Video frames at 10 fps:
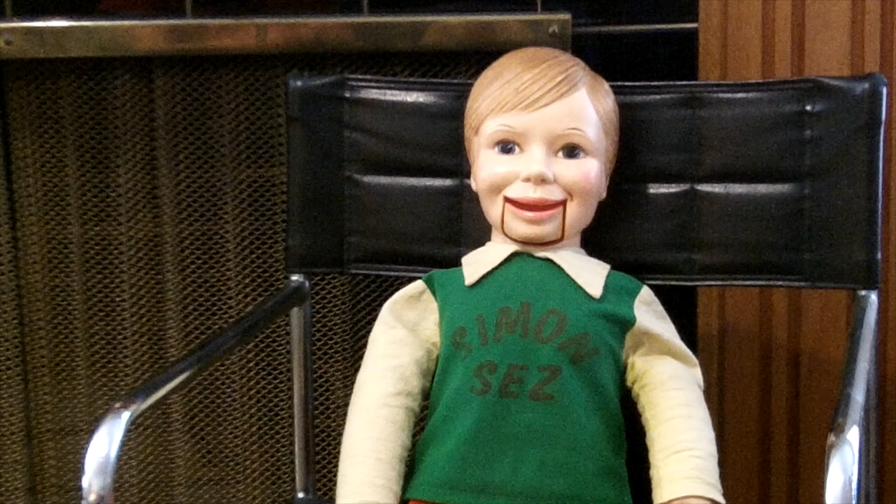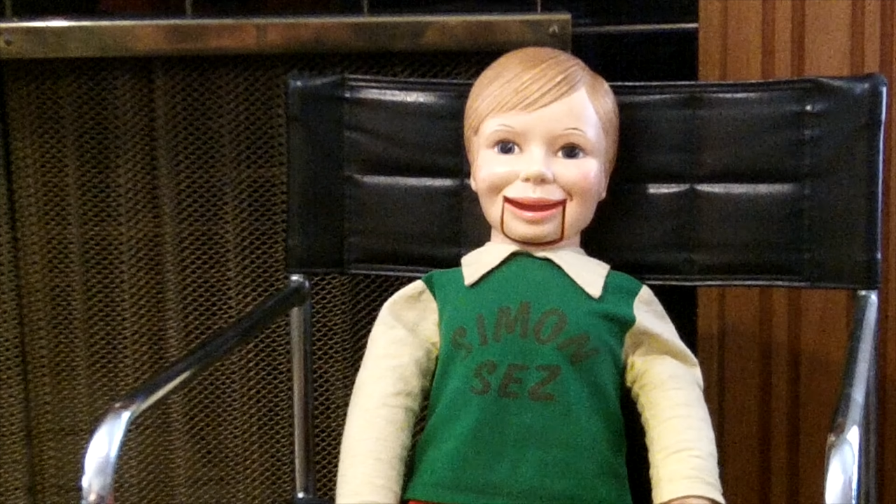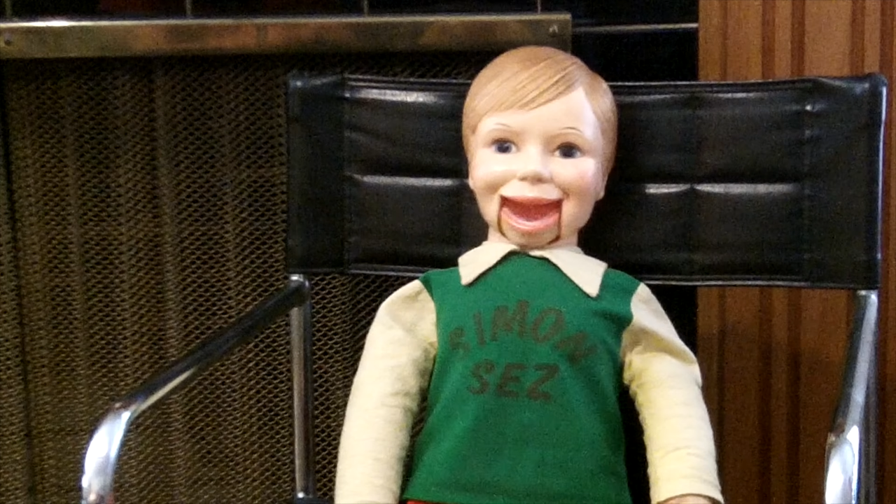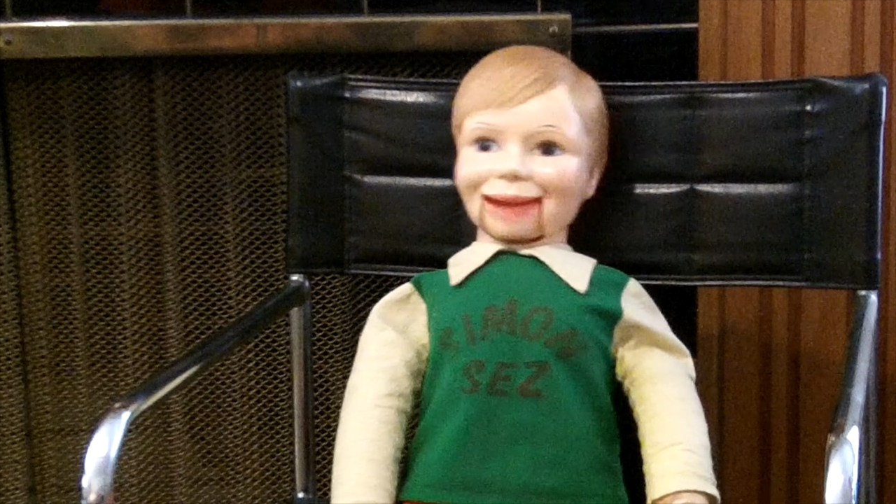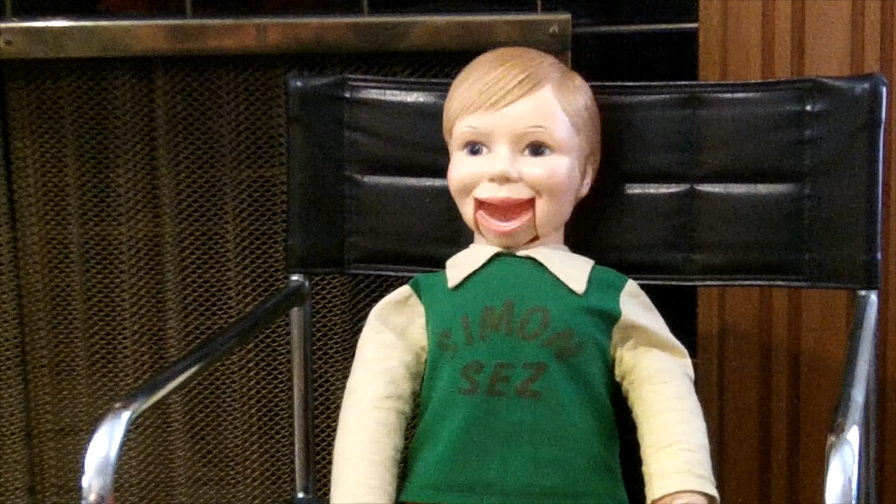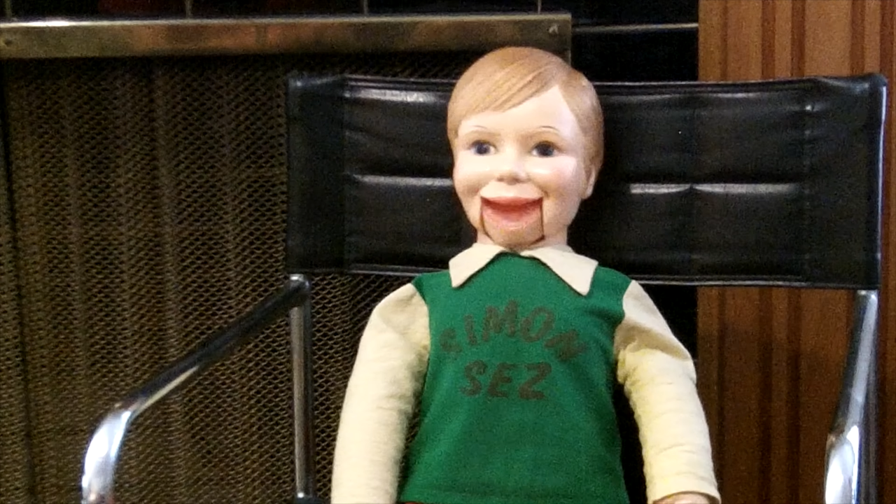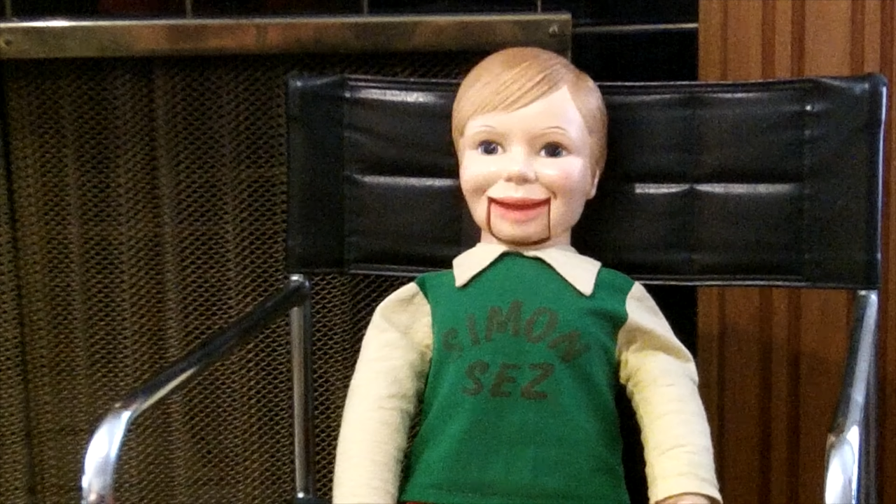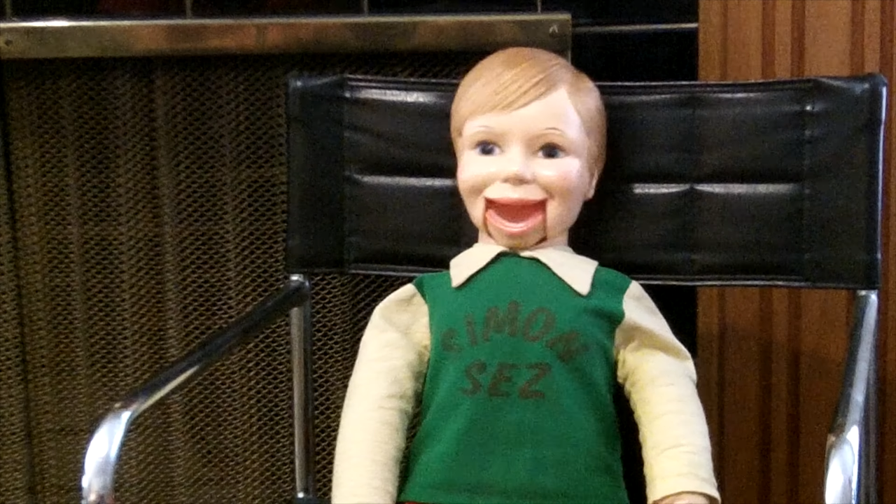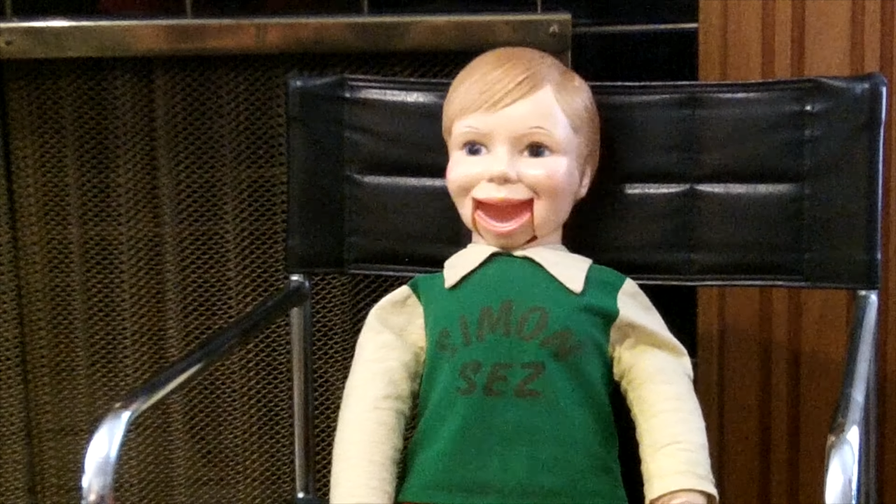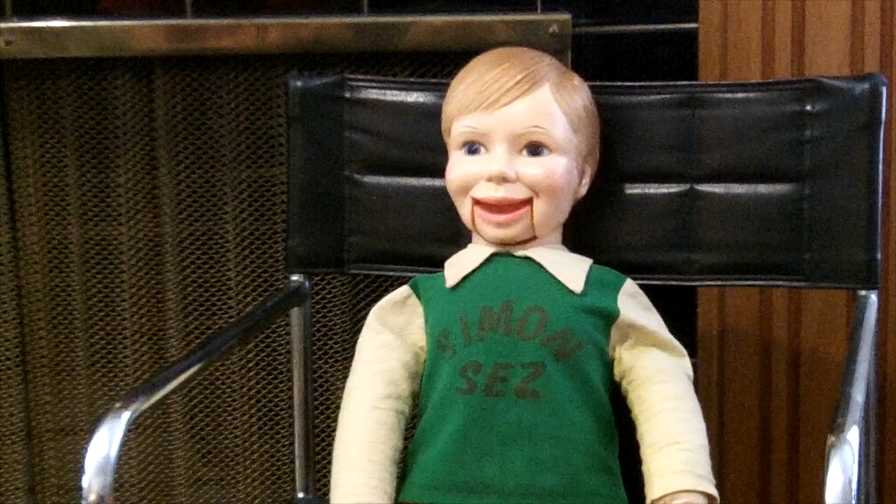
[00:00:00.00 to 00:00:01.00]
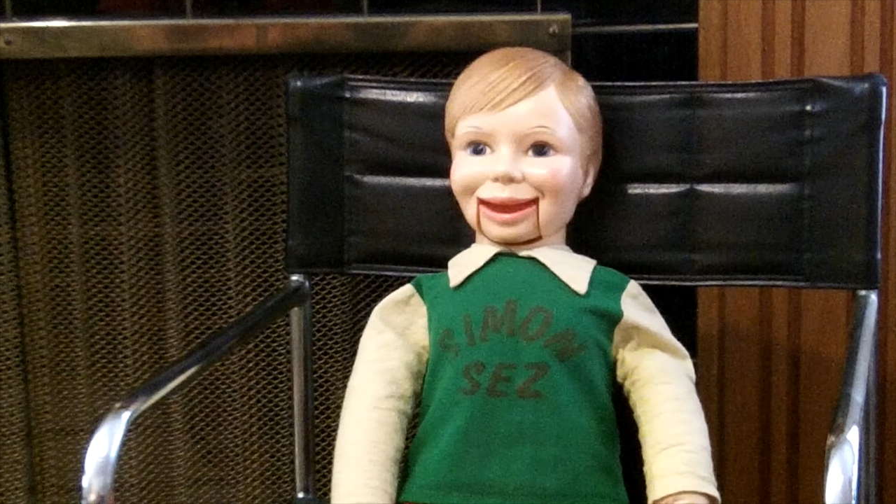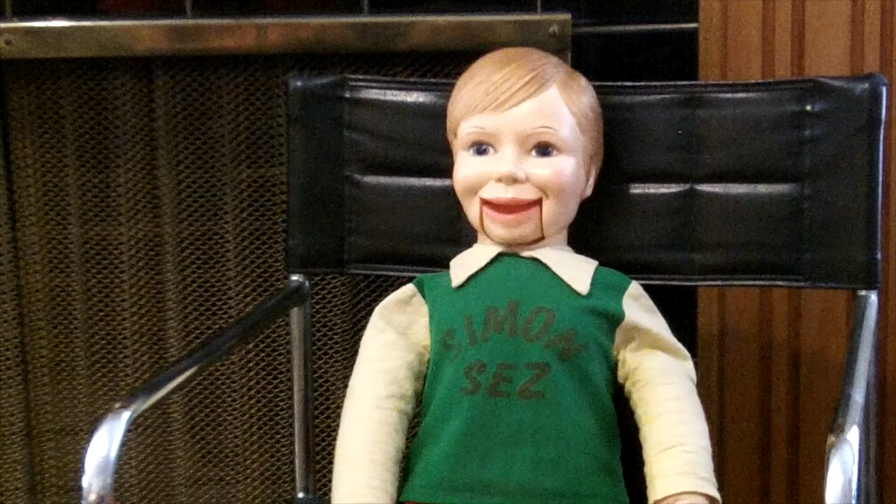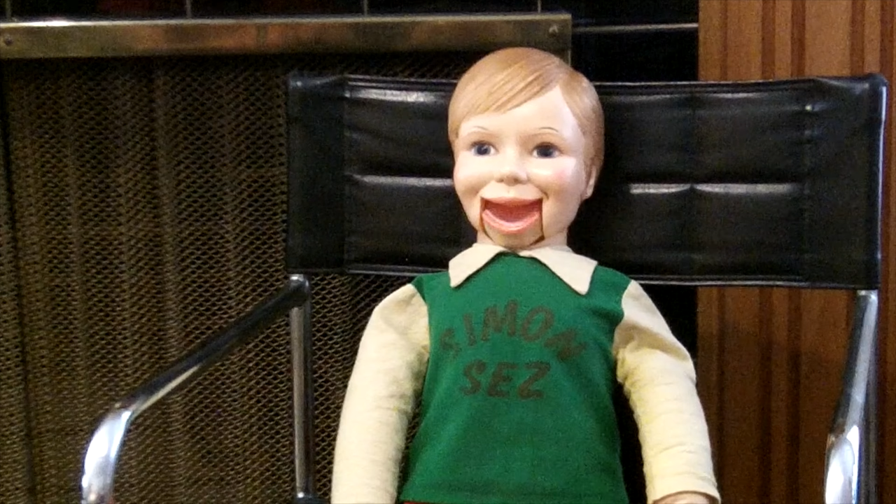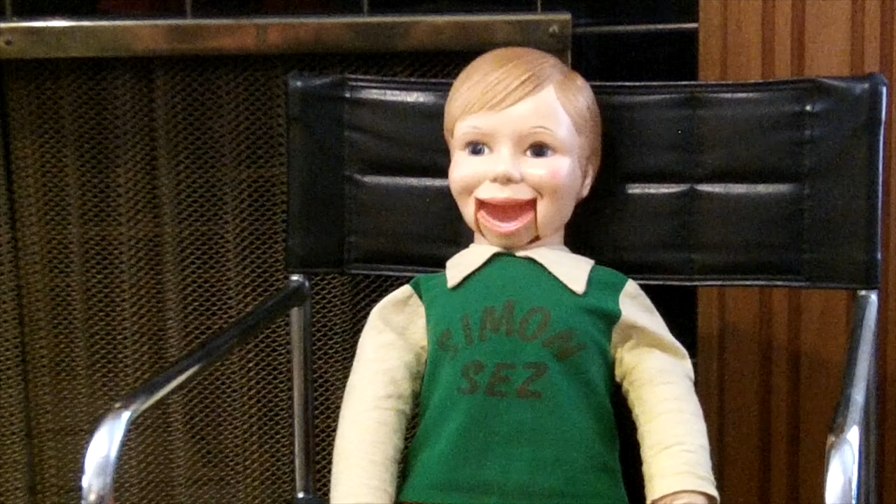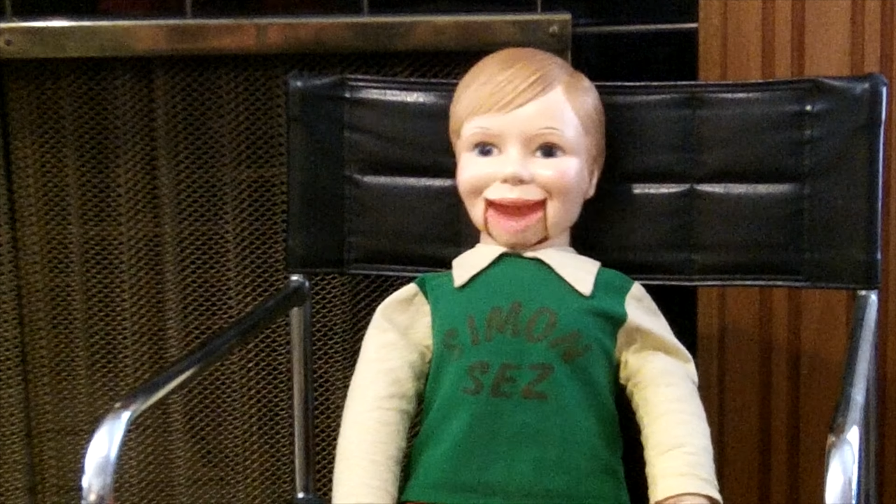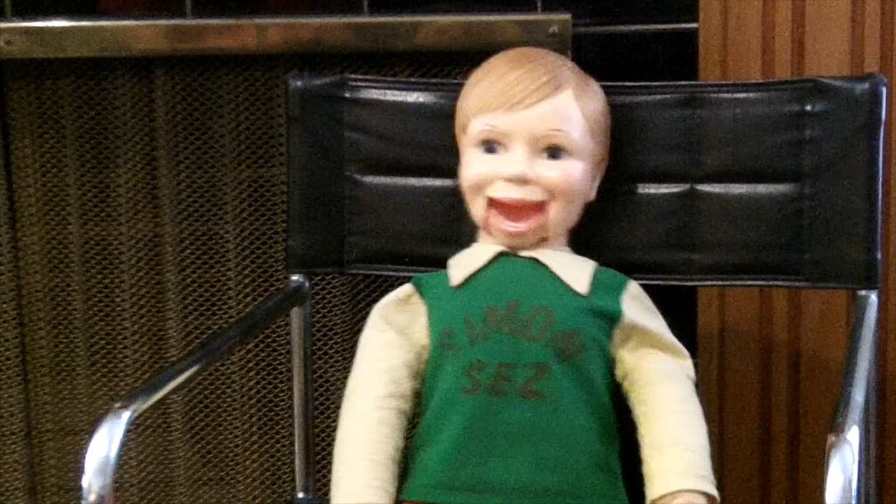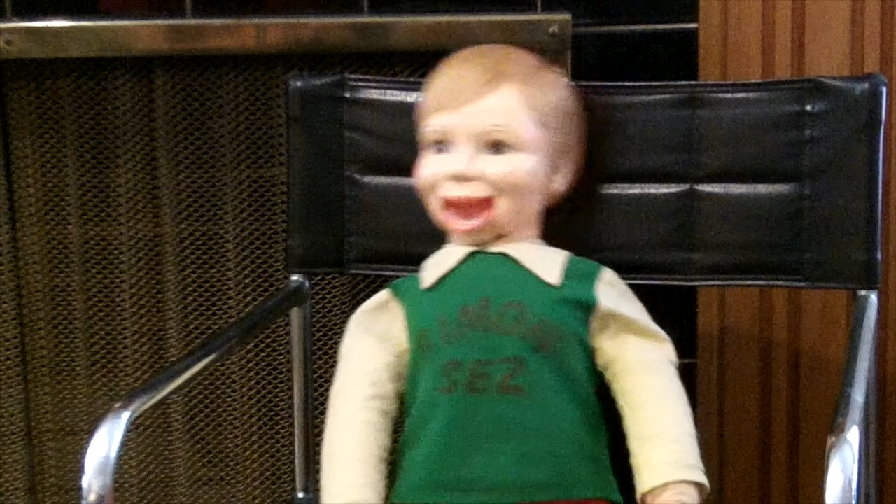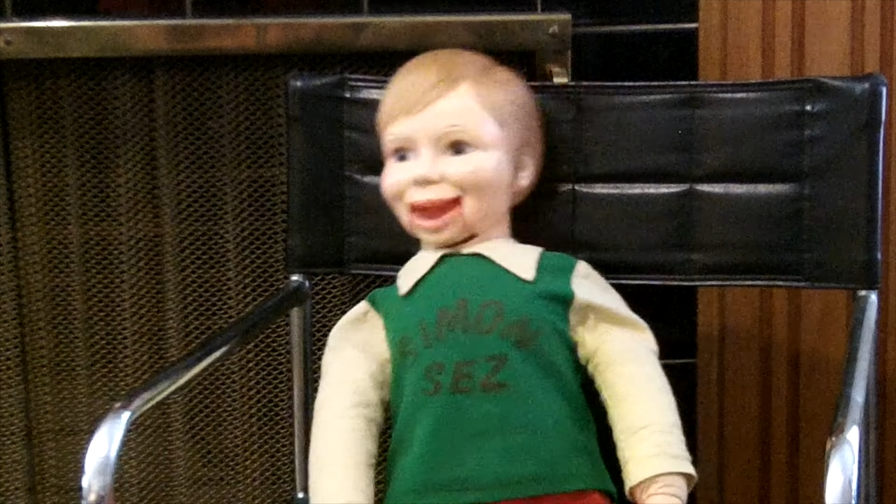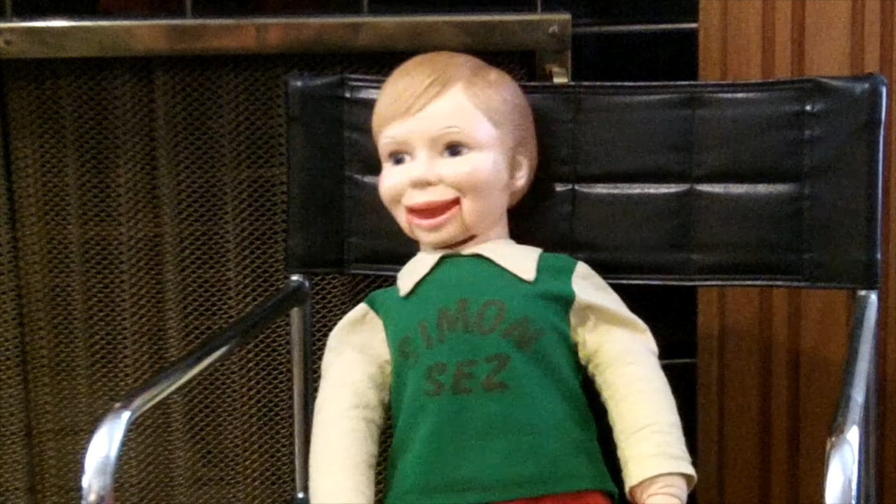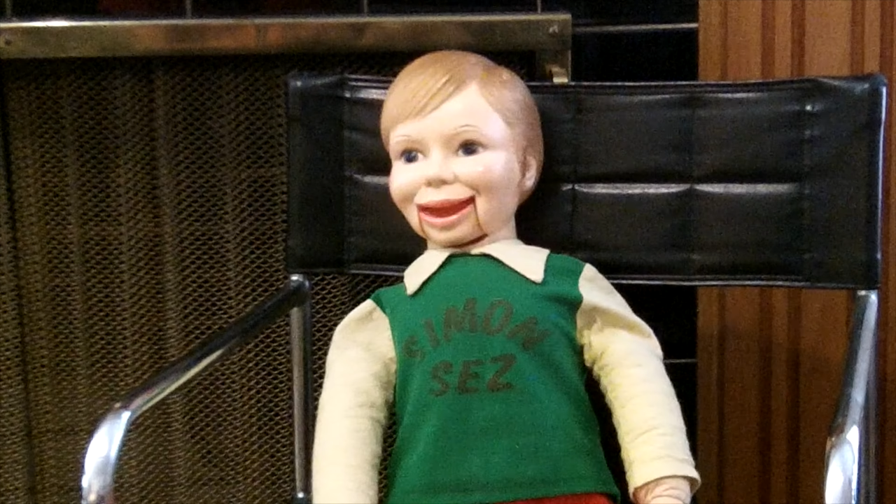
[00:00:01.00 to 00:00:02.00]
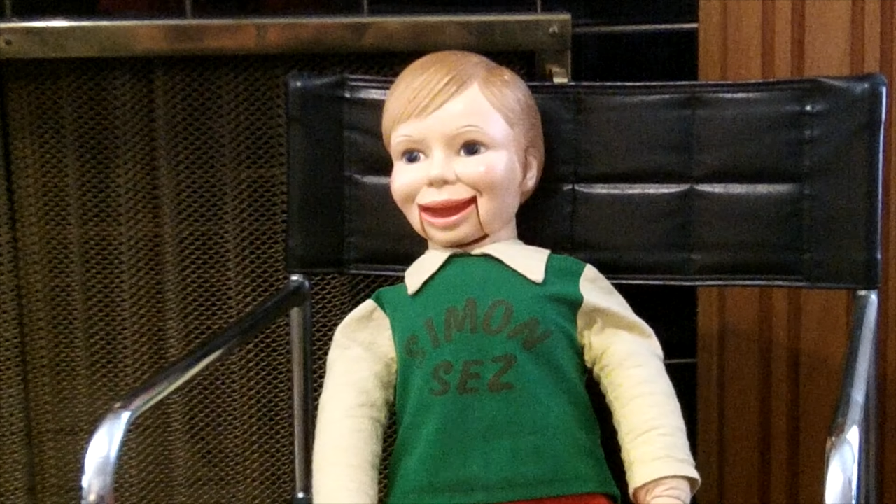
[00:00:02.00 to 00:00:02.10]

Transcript: I never said 5, I said 8.